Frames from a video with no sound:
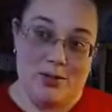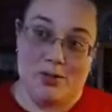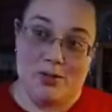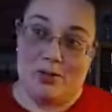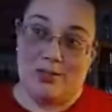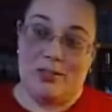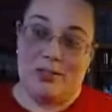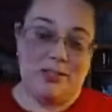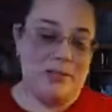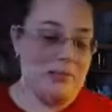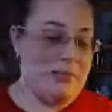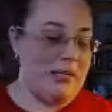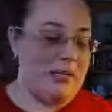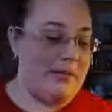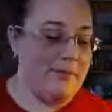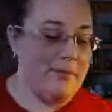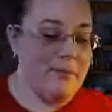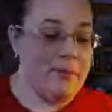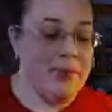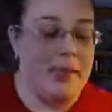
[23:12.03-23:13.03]
can see me.
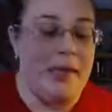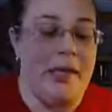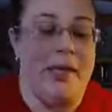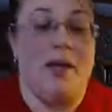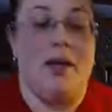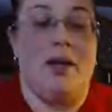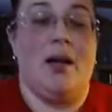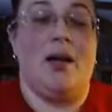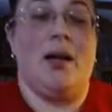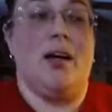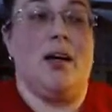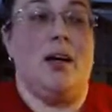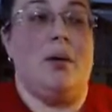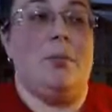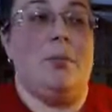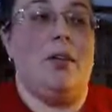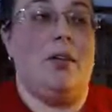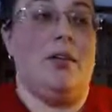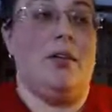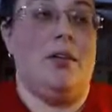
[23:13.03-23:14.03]

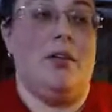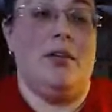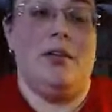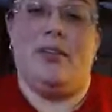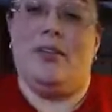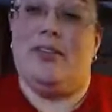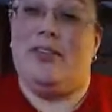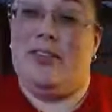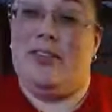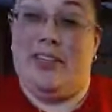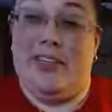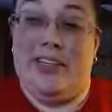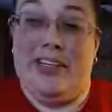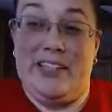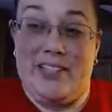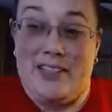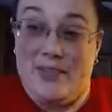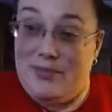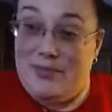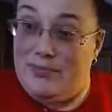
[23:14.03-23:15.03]
For
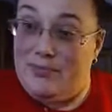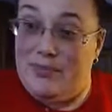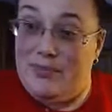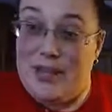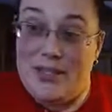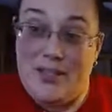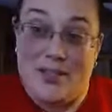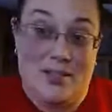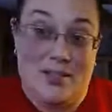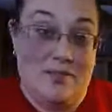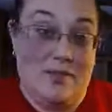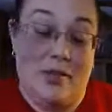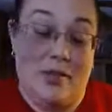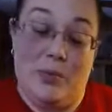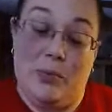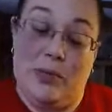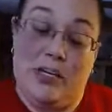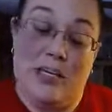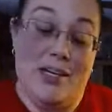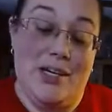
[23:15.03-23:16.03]
the rest of the
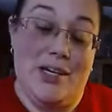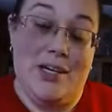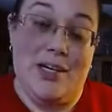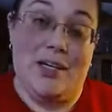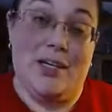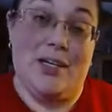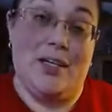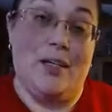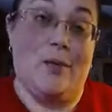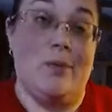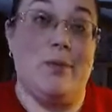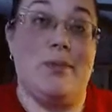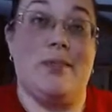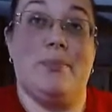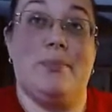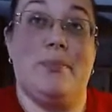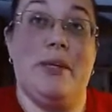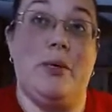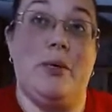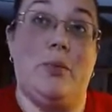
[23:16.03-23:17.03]
week. I know it's
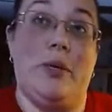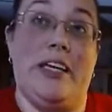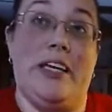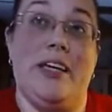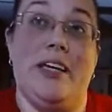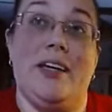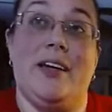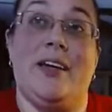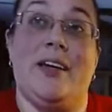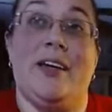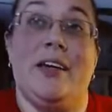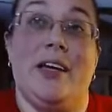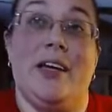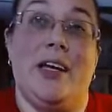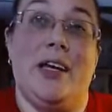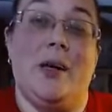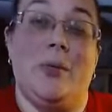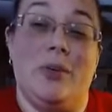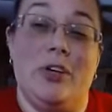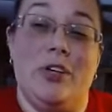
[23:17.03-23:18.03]
midweek,
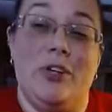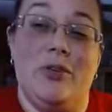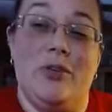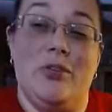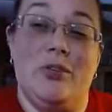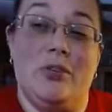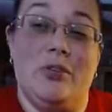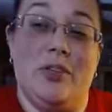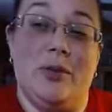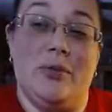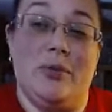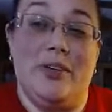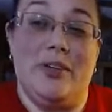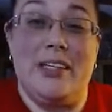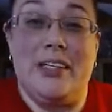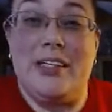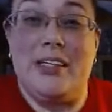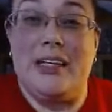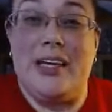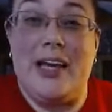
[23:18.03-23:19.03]
and we're usually
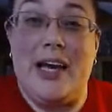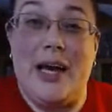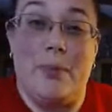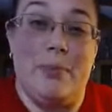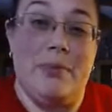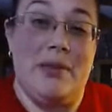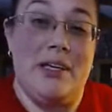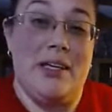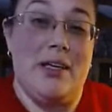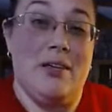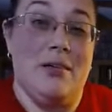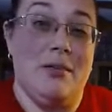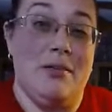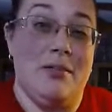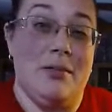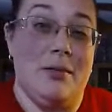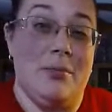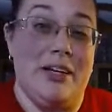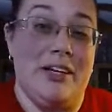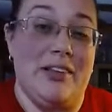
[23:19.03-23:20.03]
really happy
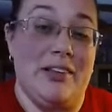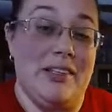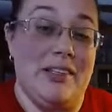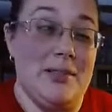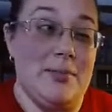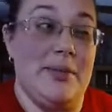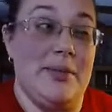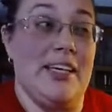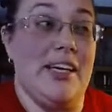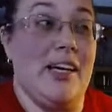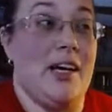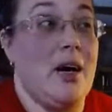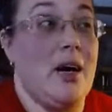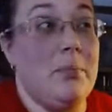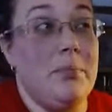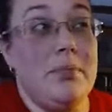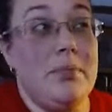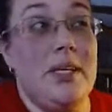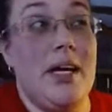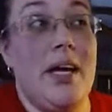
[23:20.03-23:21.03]
about this being
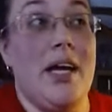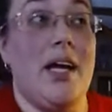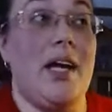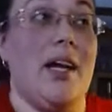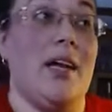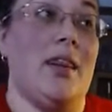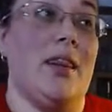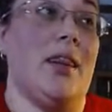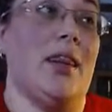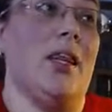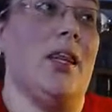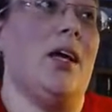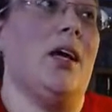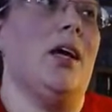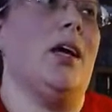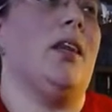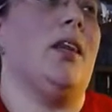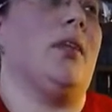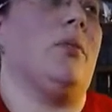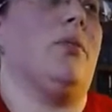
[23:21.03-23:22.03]
hump day and
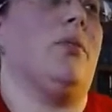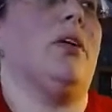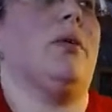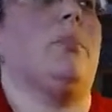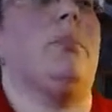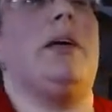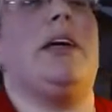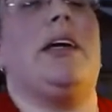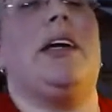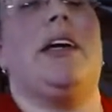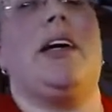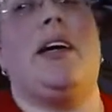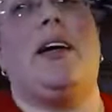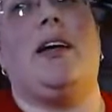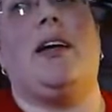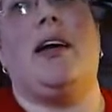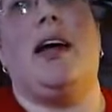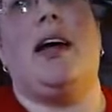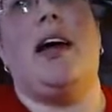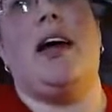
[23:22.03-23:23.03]
the work being
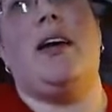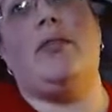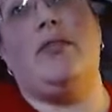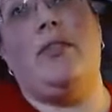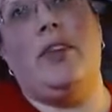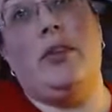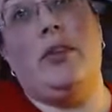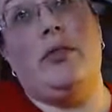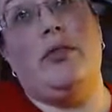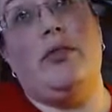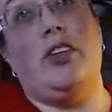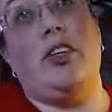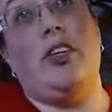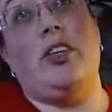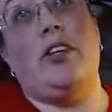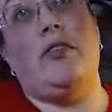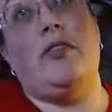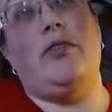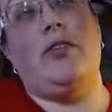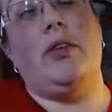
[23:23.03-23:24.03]
half
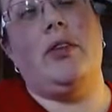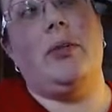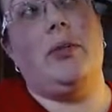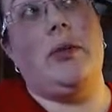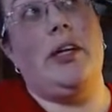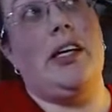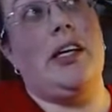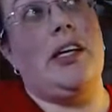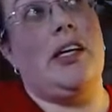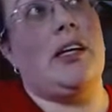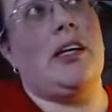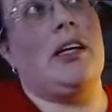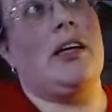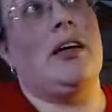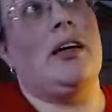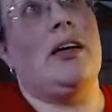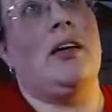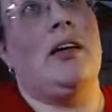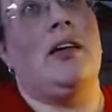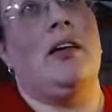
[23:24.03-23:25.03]
over for the week.
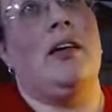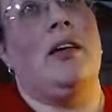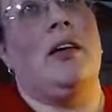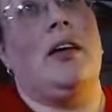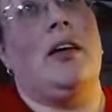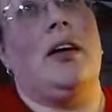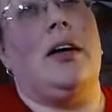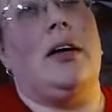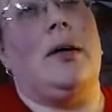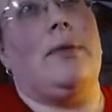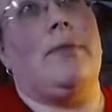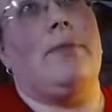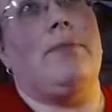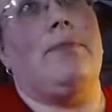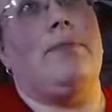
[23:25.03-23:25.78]
I